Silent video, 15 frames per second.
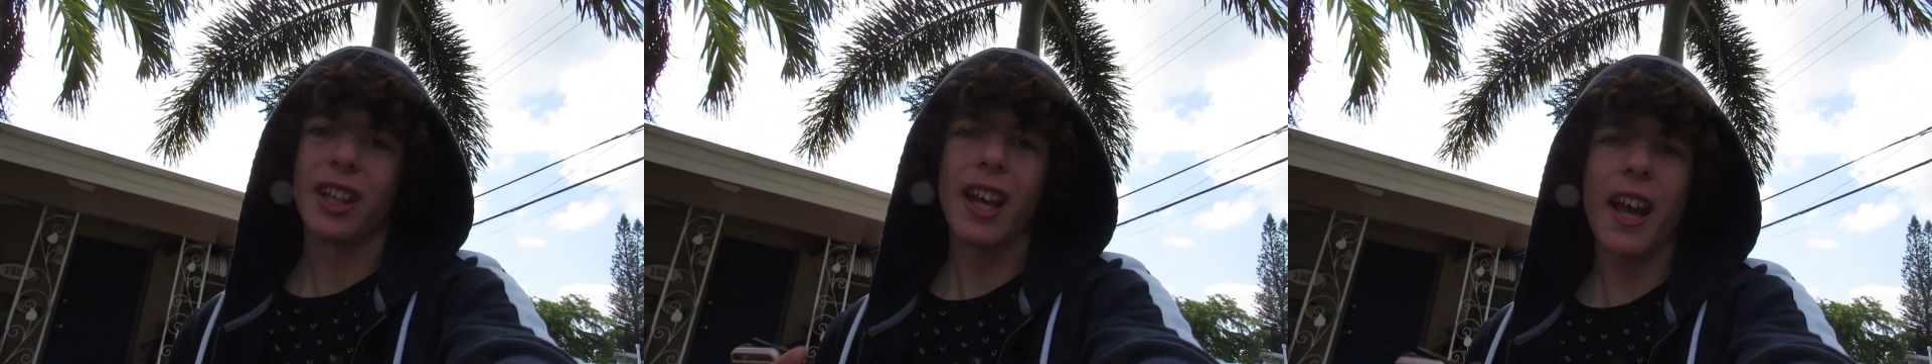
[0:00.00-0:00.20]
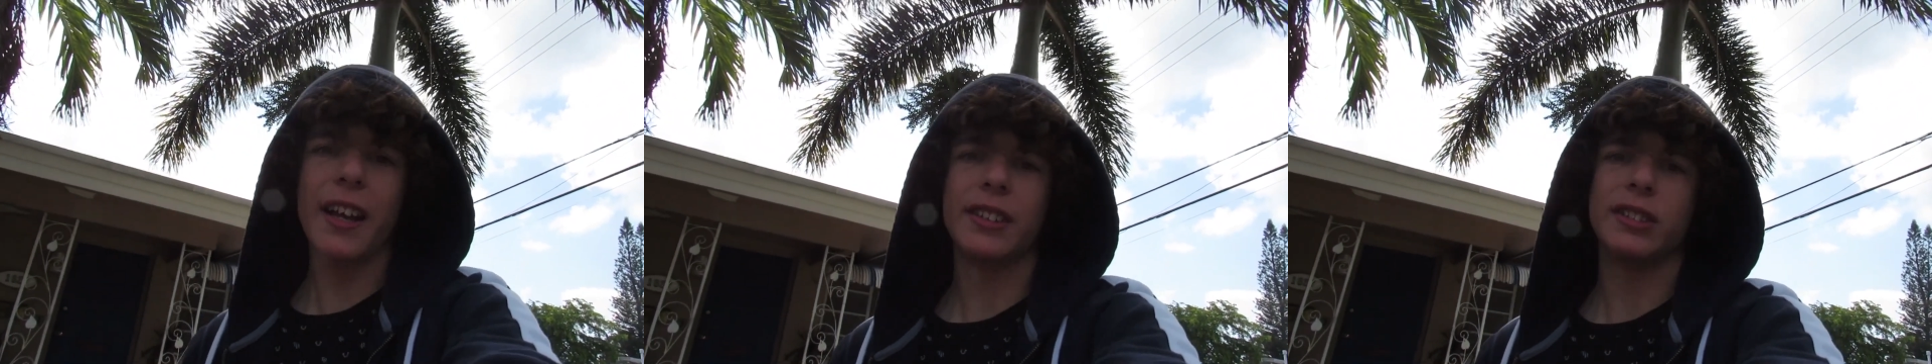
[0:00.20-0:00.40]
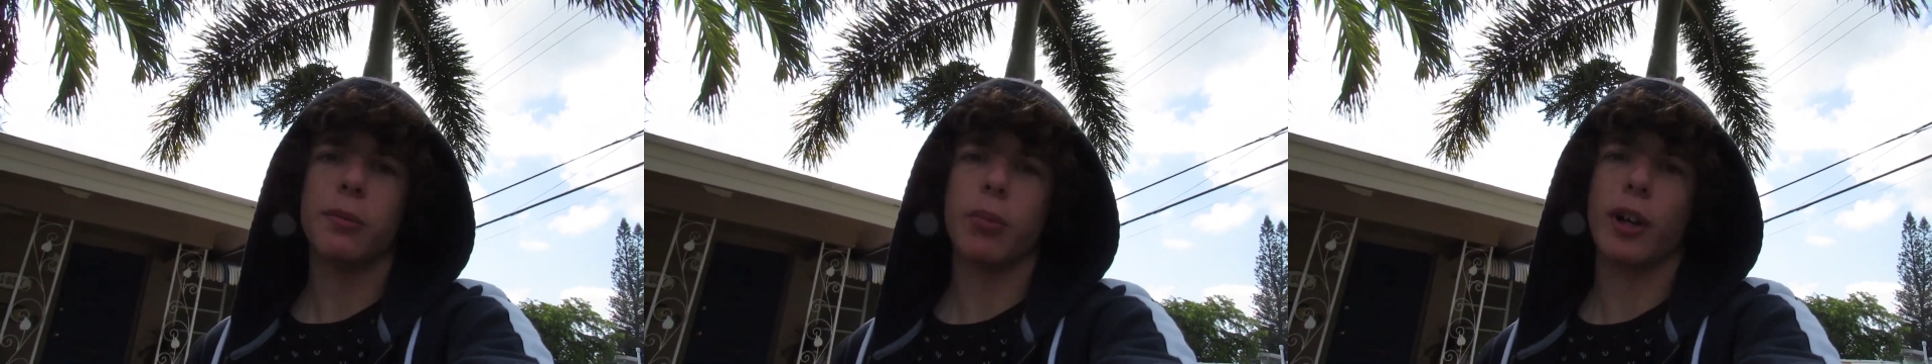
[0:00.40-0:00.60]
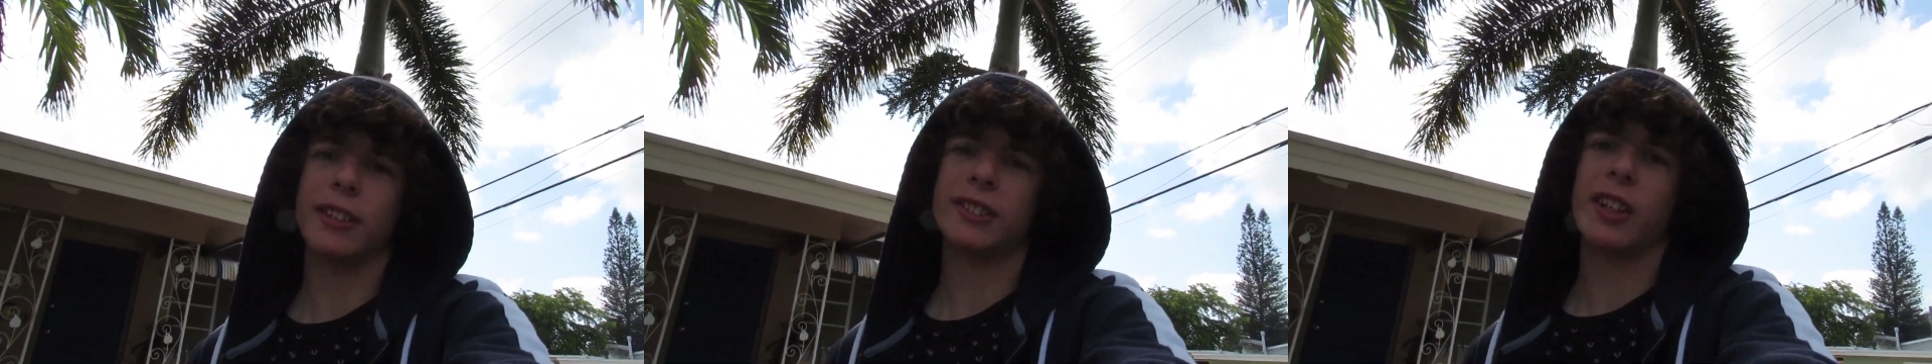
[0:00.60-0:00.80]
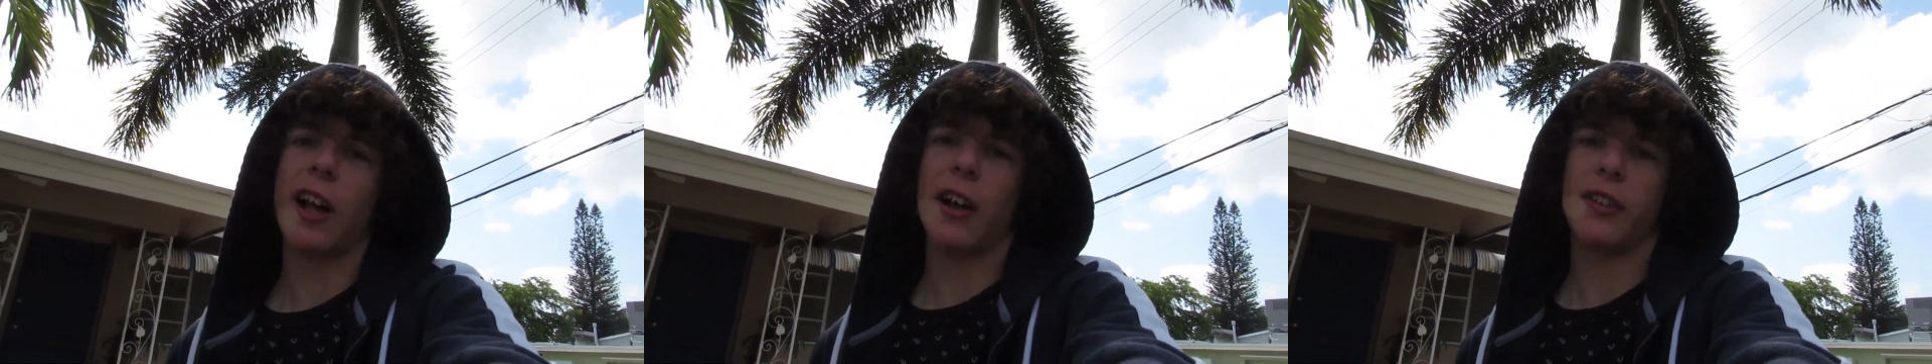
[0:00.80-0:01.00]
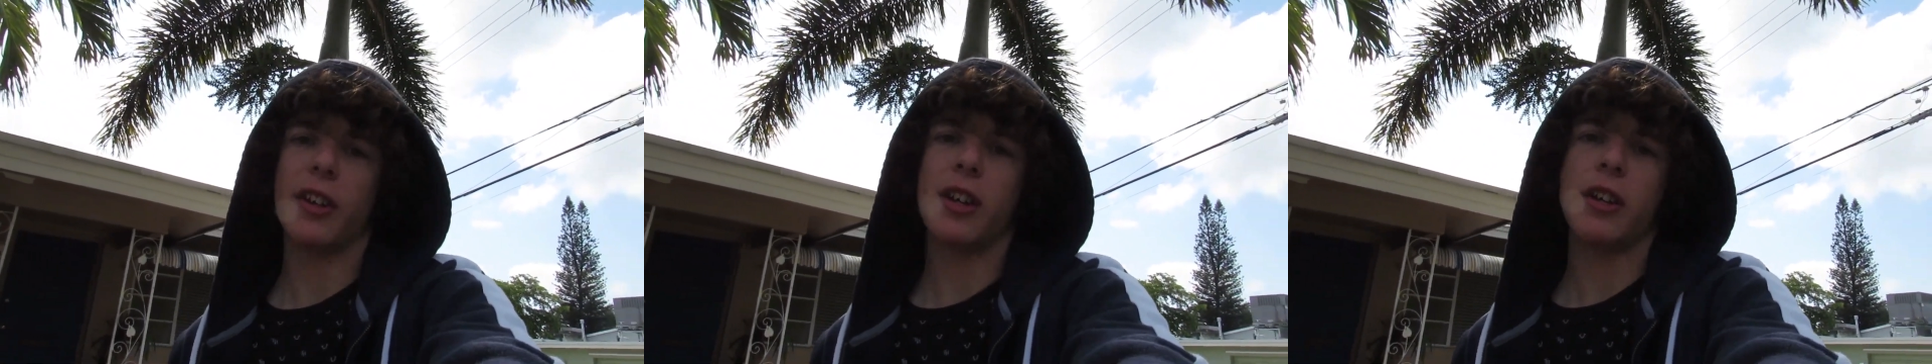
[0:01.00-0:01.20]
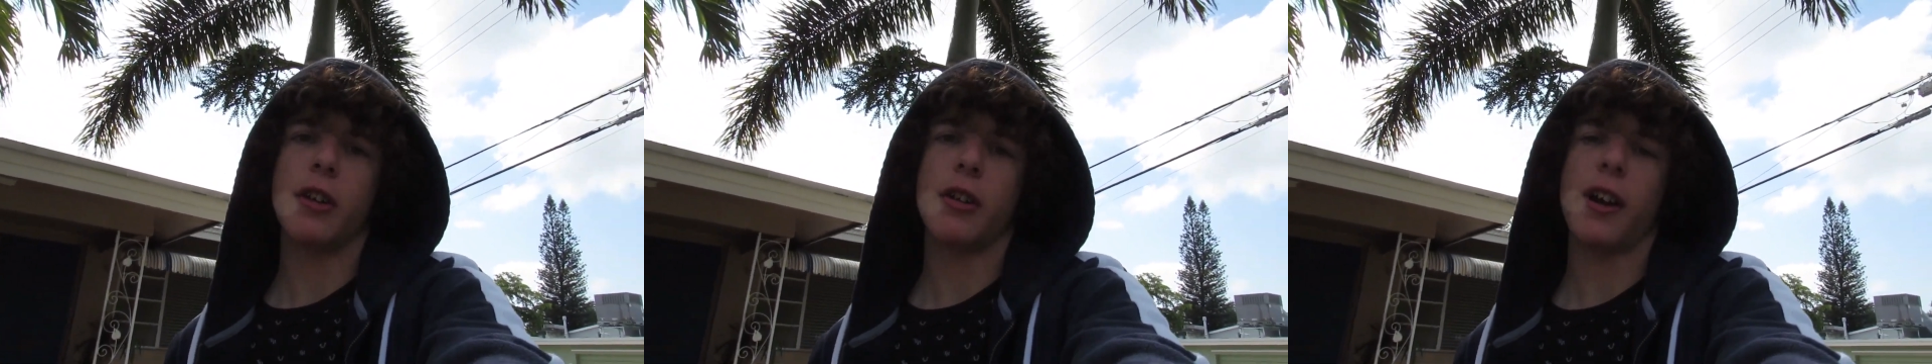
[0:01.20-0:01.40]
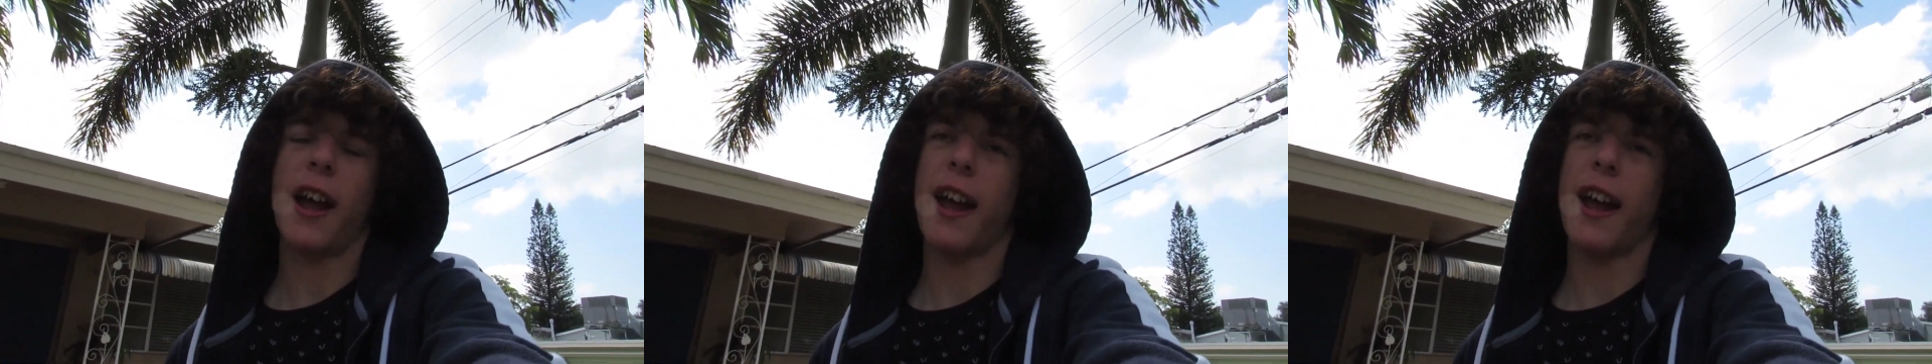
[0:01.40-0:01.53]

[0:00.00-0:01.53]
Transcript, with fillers: It is your boy Slothod here,